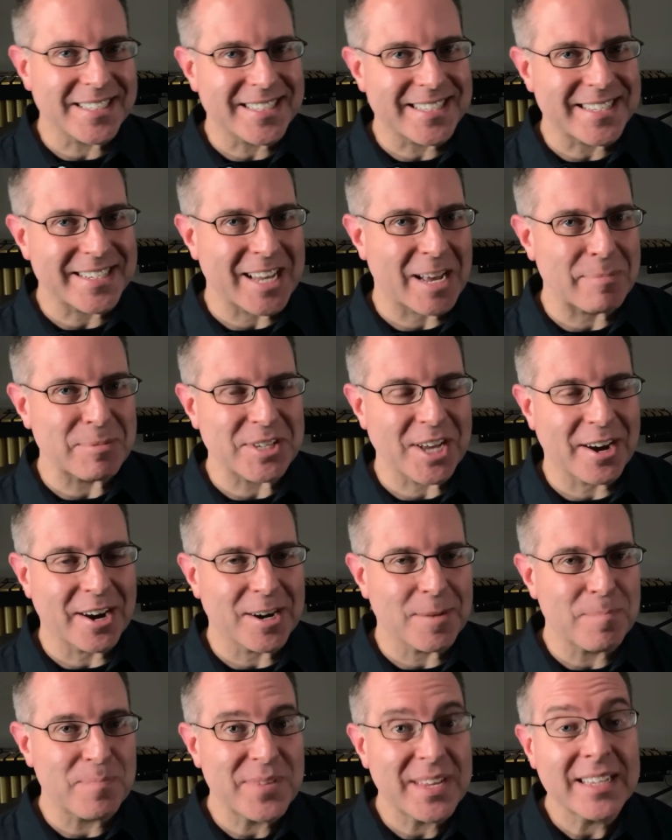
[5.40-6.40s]
steps are.
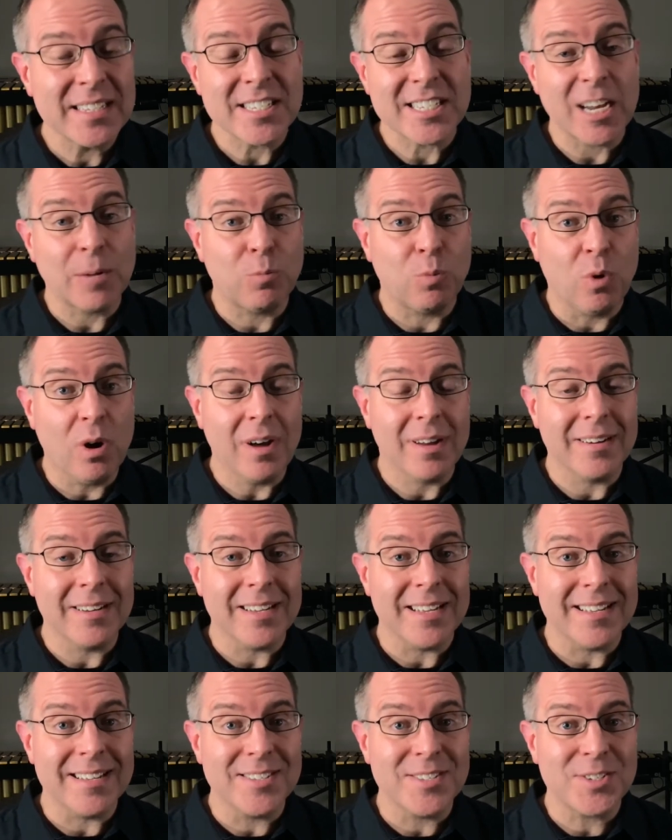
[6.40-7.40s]
Step 1
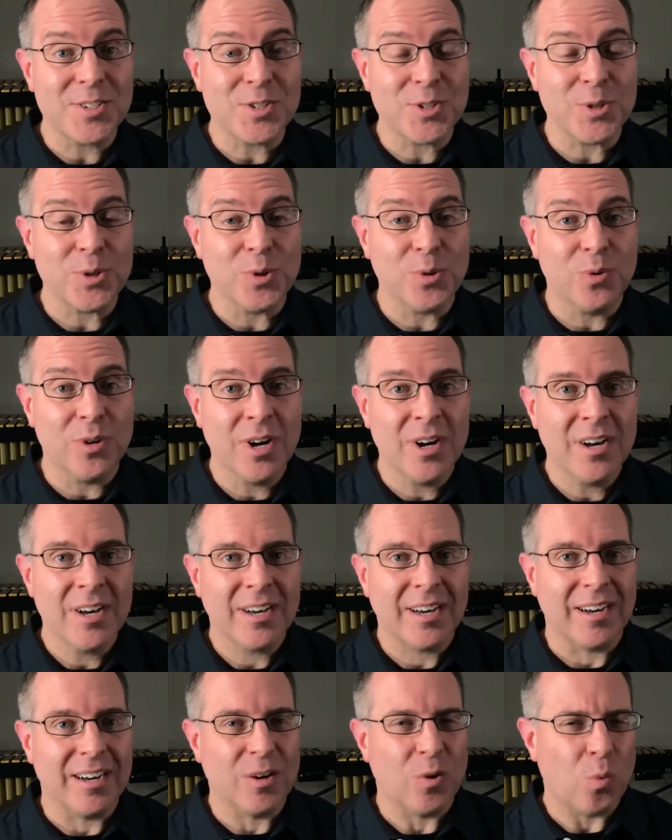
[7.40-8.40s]
is to
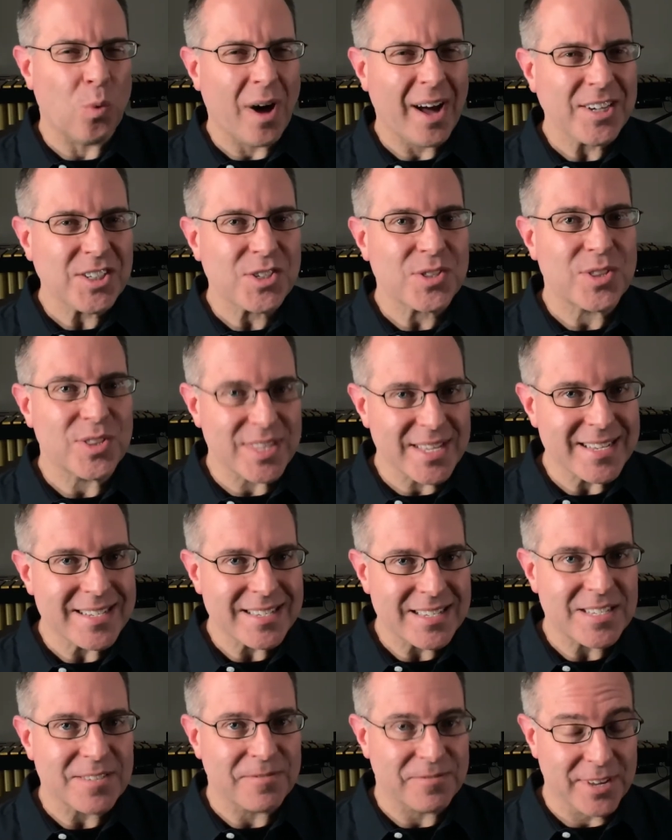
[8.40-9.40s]
watch
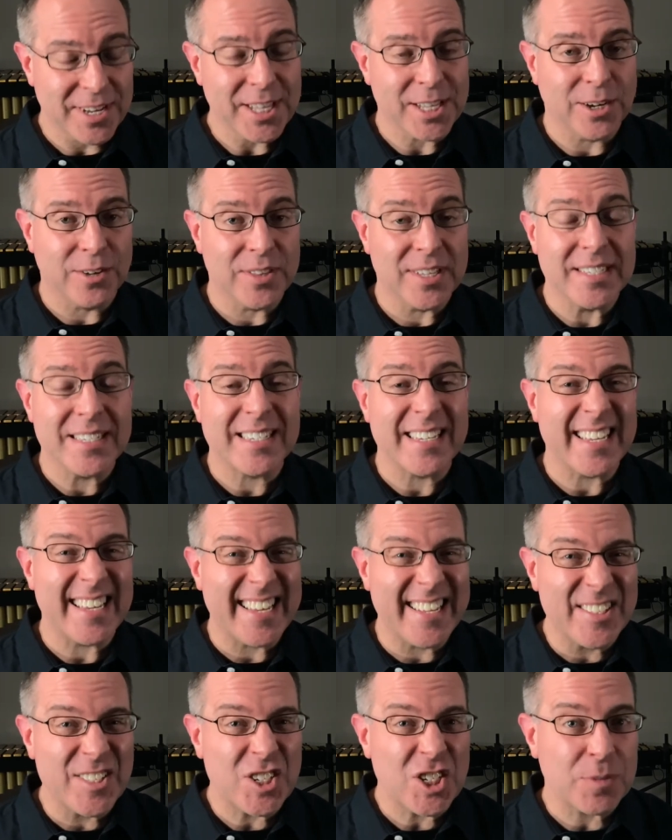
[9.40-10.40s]
this video, this
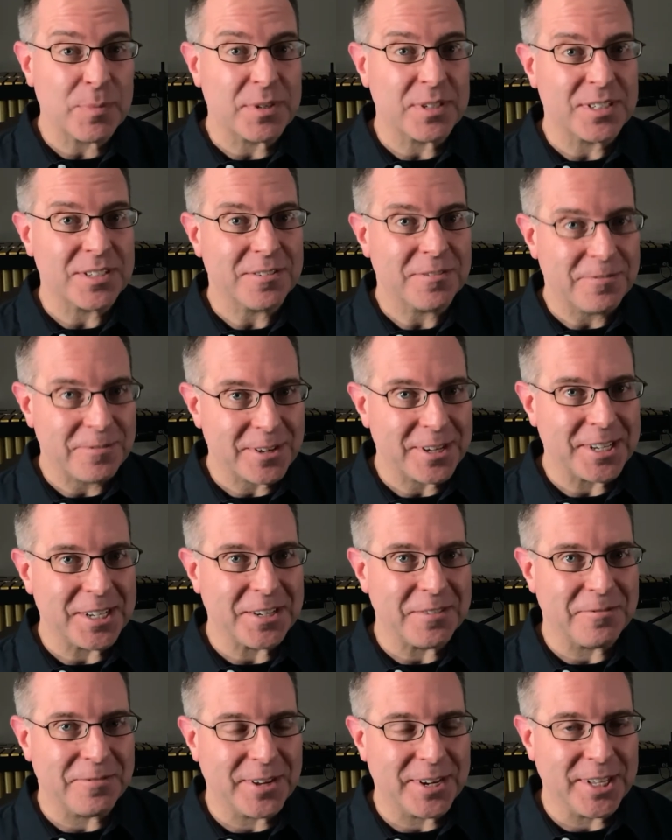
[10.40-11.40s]
instrument
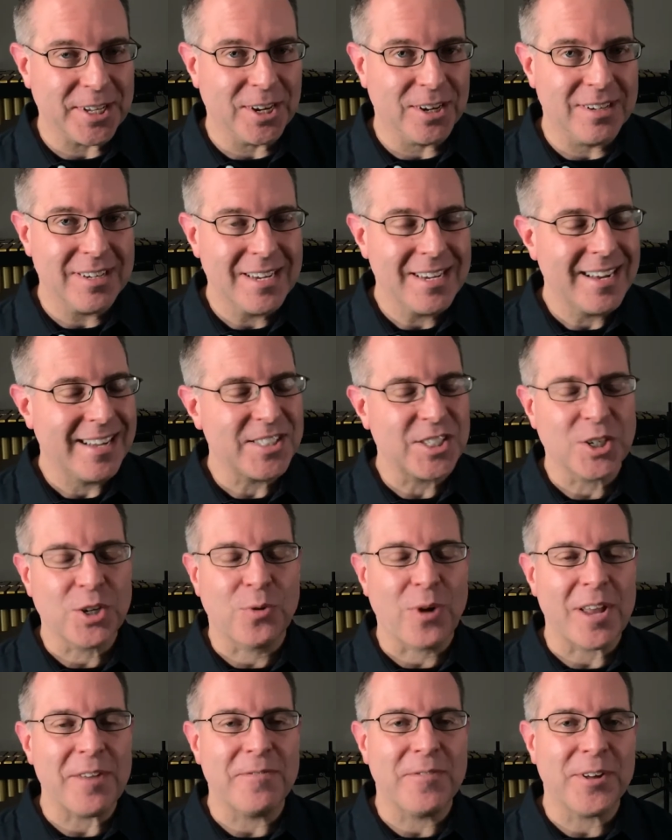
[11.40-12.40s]
fitting video. It's a
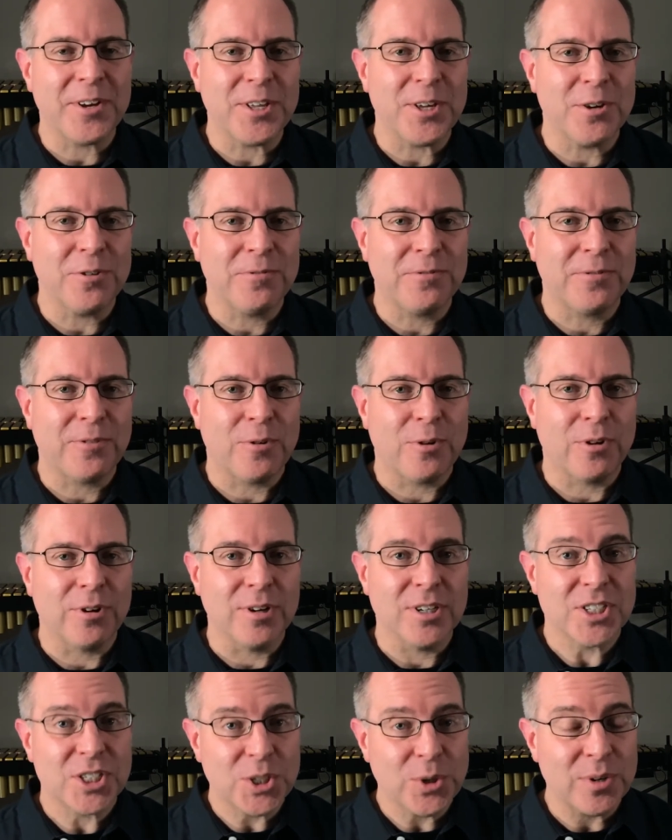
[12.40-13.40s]
great video for
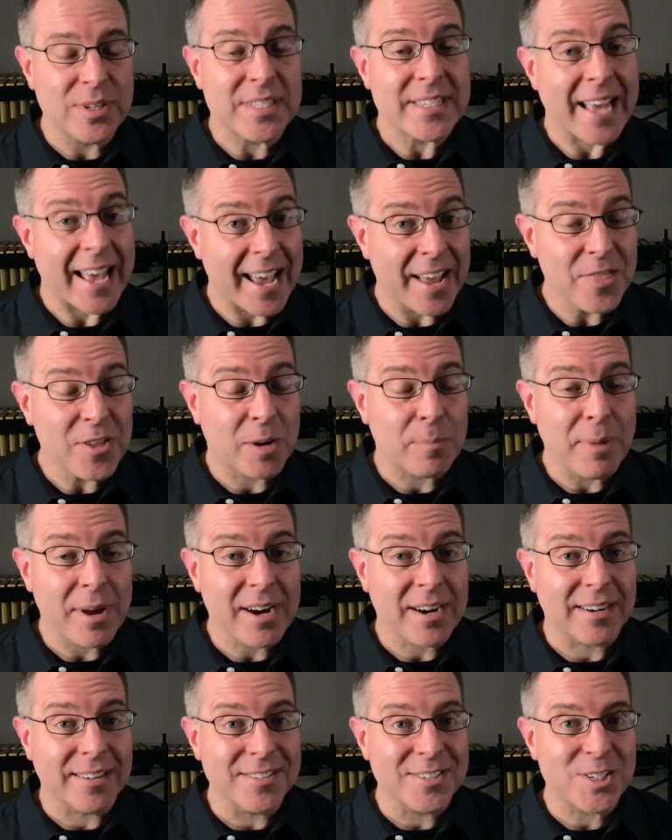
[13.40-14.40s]
students and their
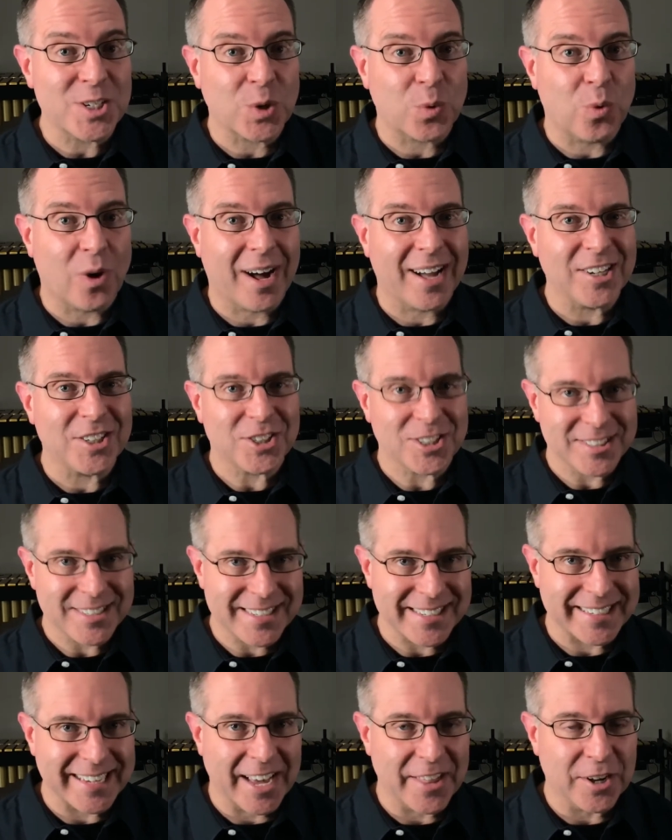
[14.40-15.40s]
parents to watch
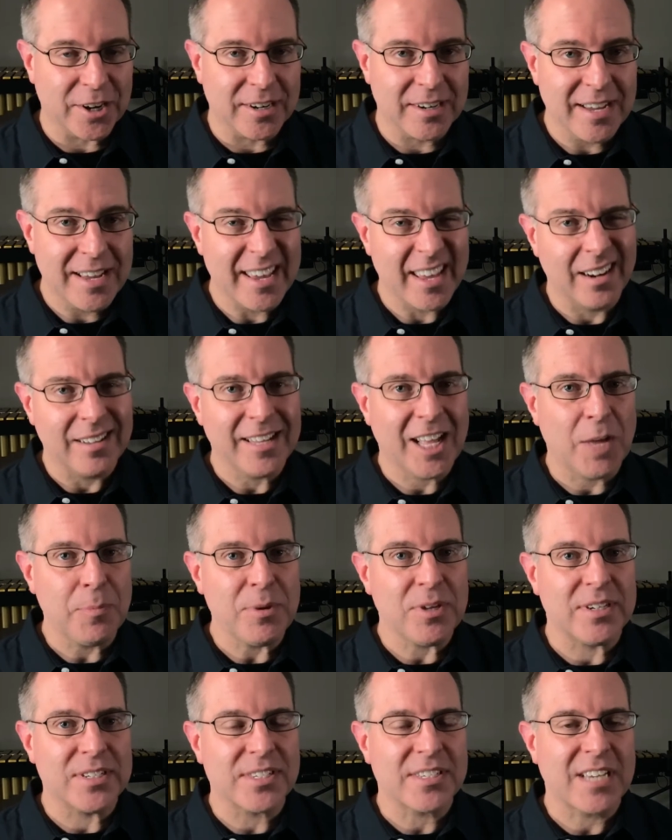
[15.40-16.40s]
together. It'll help you
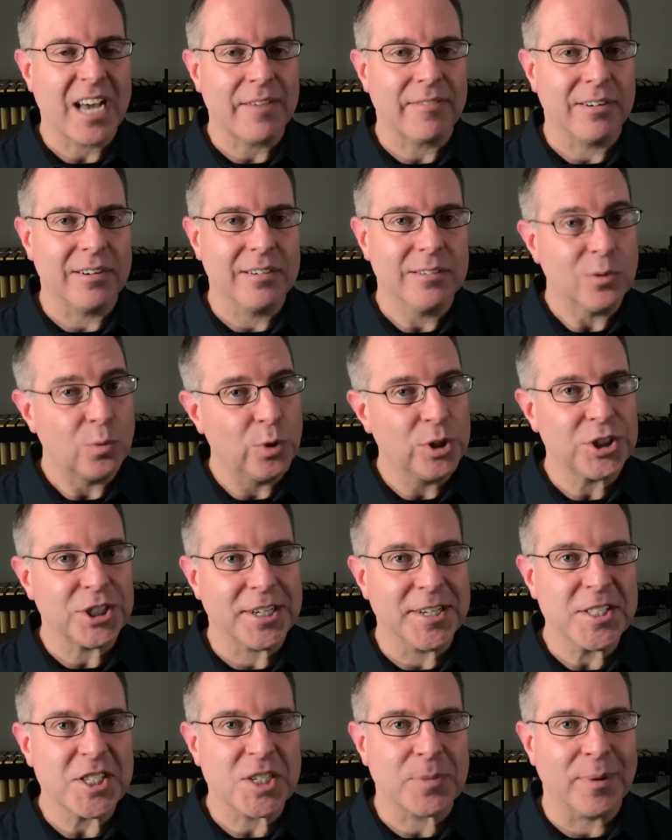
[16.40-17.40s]
discover which
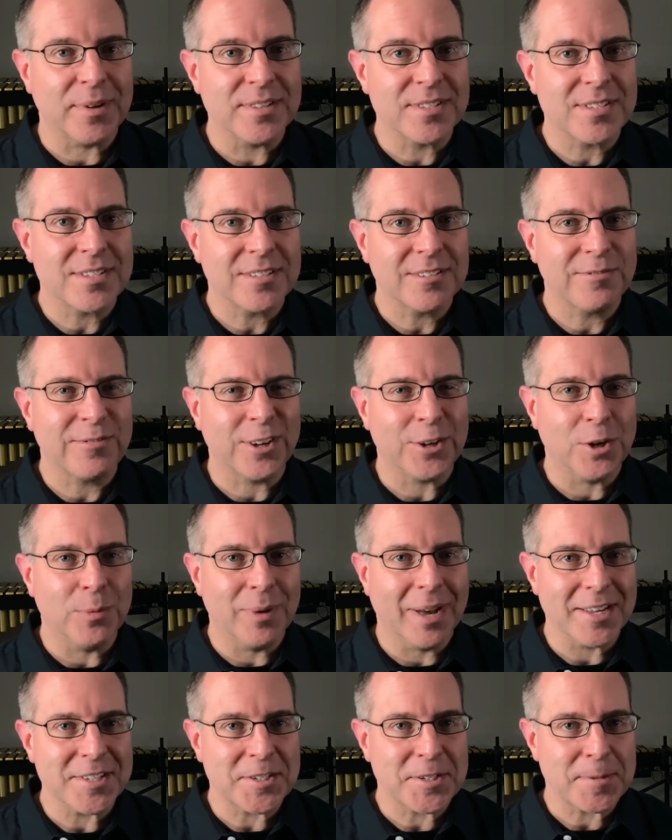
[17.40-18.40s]
instruments fit you
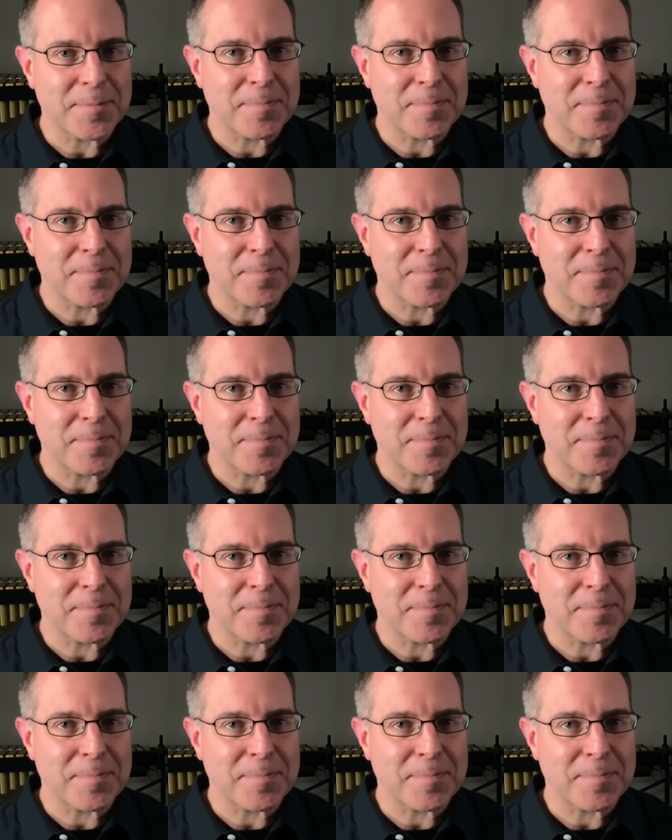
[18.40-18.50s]
best.